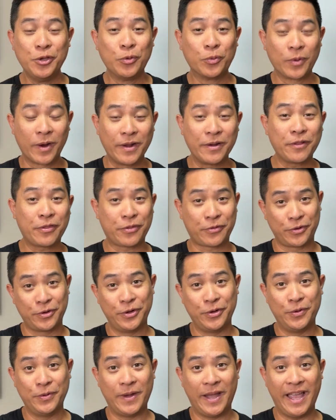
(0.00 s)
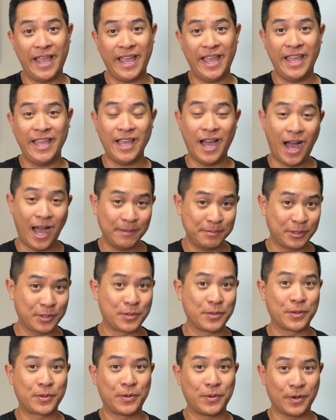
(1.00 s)
You run through a
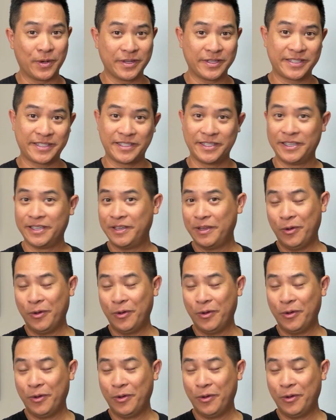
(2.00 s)
obstacle course